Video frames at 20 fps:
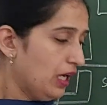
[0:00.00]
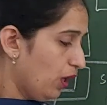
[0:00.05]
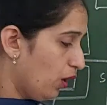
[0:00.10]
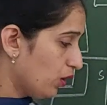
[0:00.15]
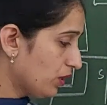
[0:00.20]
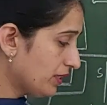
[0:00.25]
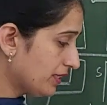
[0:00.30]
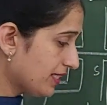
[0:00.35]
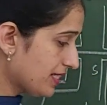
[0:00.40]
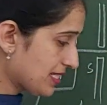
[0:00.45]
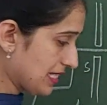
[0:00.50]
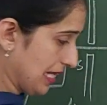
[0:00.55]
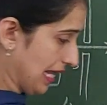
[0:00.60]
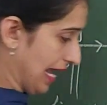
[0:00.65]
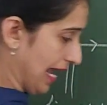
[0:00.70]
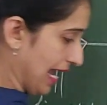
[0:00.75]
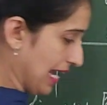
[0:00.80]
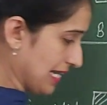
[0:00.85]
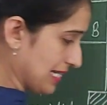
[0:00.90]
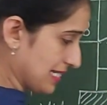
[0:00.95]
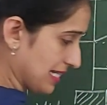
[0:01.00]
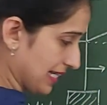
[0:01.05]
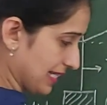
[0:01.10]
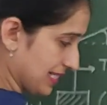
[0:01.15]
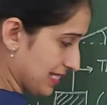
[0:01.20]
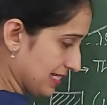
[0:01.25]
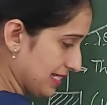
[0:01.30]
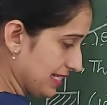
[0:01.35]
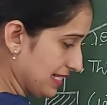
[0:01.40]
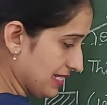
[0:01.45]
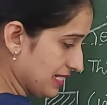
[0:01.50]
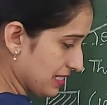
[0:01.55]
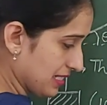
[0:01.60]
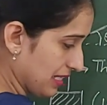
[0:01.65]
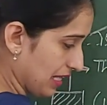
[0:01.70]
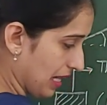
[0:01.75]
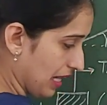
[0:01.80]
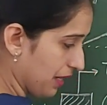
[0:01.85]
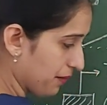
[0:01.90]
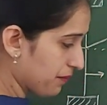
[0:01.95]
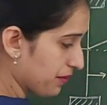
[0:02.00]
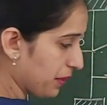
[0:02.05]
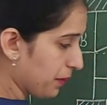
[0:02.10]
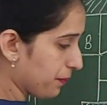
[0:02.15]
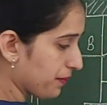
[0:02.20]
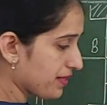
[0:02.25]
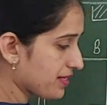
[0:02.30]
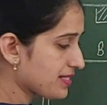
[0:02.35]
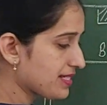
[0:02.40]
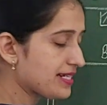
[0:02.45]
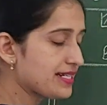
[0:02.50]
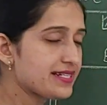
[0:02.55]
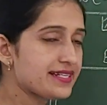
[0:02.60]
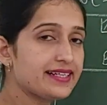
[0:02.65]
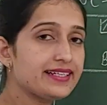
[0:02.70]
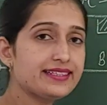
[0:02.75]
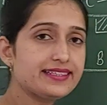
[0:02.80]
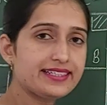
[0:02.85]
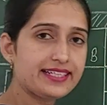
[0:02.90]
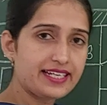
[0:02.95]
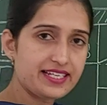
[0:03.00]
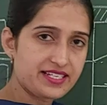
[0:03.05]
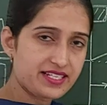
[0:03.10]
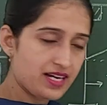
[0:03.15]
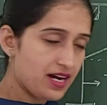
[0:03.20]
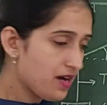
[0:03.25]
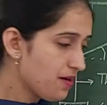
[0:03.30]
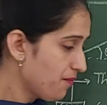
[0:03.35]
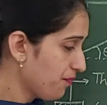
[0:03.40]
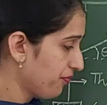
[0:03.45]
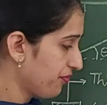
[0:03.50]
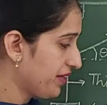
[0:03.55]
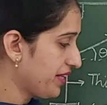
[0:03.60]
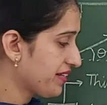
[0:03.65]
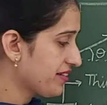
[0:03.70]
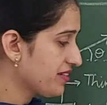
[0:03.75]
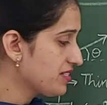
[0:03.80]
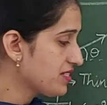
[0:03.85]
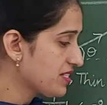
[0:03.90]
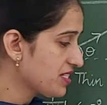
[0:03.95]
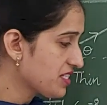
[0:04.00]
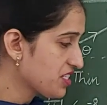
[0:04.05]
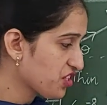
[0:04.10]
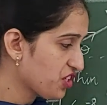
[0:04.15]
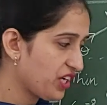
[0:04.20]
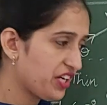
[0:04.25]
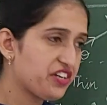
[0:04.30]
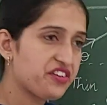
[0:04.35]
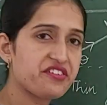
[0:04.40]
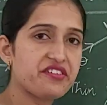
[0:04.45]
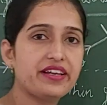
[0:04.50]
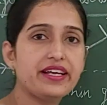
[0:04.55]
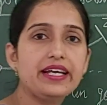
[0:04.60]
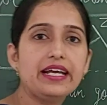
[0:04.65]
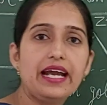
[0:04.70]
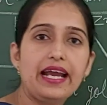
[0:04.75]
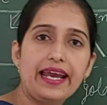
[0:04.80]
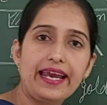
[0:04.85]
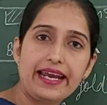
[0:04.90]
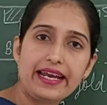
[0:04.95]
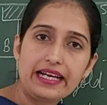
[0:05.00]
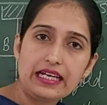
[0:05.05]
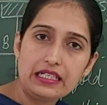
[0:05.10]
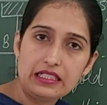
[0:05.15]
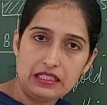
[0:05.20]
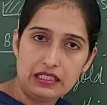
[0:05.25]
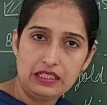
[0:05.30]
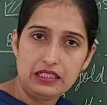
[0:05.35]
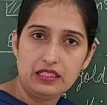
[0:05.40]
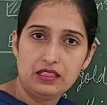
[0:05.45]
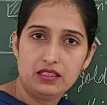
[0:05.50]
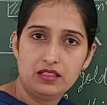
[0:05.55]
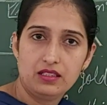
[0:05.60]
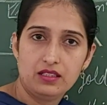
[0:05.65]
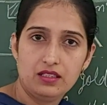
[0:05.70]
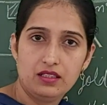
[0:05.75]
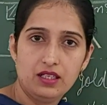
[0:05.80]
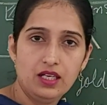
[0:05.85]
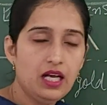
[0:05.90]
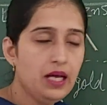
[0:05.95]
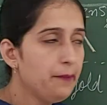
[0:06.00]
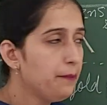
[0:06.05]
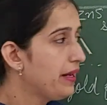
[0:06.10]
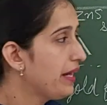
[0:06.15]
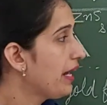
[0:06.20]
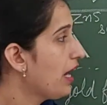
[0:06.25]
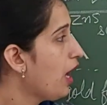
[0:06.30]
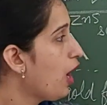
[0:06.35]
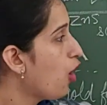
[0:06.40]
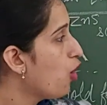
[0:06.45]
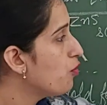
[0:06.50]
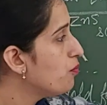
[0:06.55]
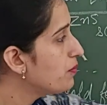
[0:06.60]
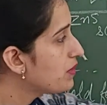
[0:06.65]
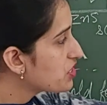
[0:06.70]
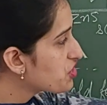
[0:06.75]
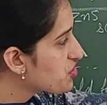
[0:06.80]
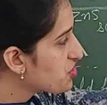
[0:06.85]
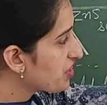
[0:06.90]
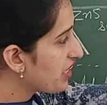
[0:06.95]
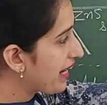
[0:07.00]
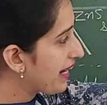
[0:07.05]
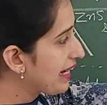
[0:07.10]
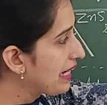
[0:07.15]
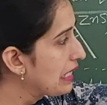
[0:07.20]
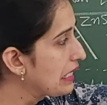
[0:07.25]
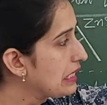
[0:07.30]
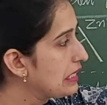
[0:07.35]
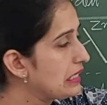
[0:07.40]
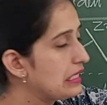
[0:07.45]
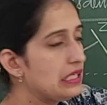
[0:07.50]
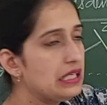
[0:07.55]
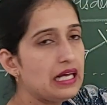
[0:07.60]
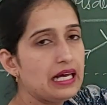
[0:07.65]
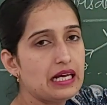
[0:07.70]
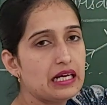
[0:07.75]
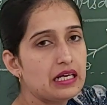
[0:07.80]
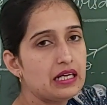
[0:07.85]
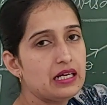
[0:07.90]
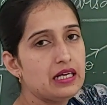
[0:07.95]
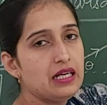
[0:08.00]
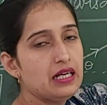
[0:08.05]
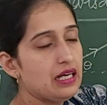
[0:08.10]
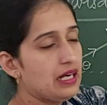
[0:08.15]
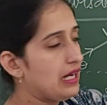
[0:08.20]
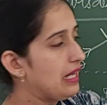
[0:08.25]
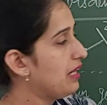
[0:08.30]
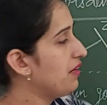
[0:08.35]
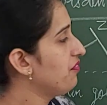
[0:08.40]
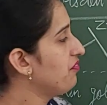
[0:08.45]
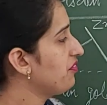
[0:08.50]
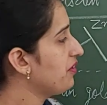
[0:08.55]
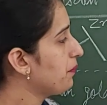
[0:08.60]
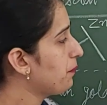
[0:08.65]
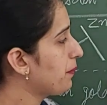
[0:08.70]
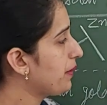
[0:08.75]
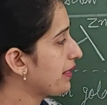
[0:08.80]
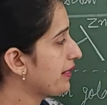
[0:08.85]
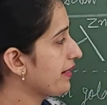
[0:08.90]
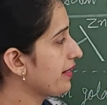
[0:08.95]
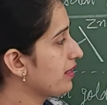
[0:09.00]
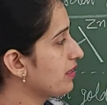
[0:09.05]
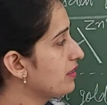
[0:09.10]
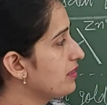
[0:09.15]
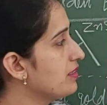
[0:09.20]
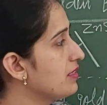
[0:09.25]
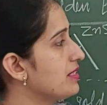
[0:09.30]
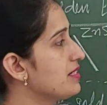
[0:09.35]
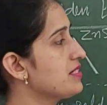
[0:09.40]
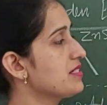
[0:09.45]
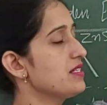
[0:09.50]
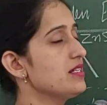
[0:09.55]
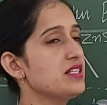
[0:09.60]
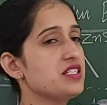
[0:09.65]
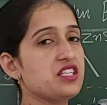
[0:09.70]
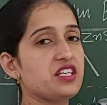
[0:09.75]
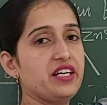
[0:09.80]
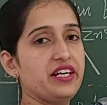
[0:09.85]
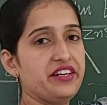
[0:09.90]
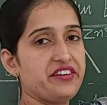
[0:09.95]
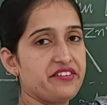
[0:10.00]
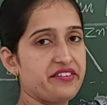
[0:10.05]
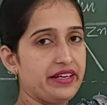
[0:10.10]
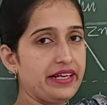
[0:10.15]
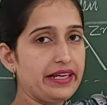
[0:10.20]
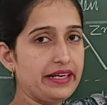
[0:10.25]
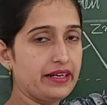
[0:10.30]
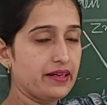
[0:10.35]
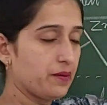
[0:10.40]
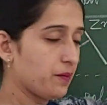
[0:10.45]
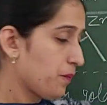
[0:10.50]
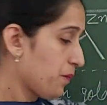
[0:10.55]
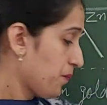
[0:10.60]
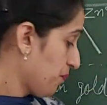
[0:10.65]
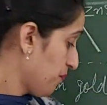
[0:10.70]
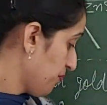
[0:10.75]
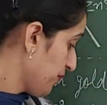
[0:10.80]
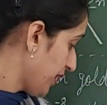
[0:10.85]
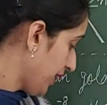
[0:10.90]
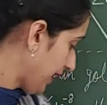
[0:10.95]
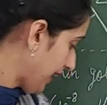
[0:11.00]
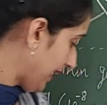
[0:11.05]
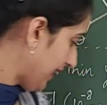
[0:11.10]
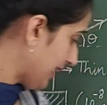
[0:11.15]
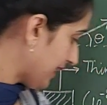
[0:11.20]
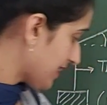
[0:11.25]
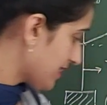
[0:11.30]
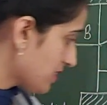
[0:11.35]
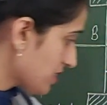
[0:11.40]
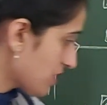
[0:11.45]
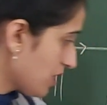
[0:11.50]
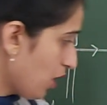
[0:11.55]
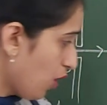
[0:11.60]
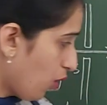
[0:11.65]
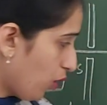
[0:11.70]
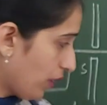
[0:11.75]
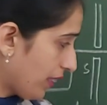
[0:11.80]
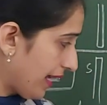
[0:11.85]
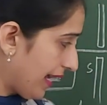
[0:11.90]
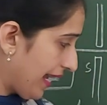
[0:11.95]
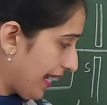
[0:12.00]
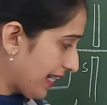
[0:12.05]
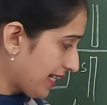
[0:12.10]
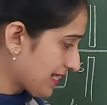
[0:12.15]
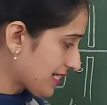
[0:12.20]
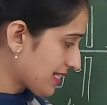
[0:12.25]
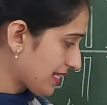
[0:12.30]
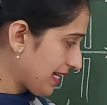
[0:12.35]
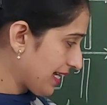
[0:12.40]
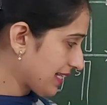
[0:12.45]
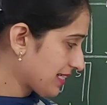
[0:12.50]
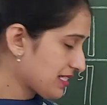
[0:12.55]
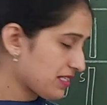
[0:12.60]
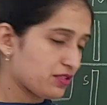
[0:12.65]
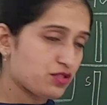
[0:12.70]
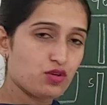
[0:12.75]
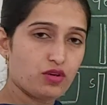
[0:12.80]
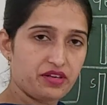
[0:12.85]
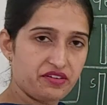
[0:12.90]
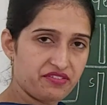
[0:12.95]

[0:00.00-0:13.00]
On this x-axis, I am representing theta, that is scattering angle. By how much angle alpha particle is scattering. And on y-axis,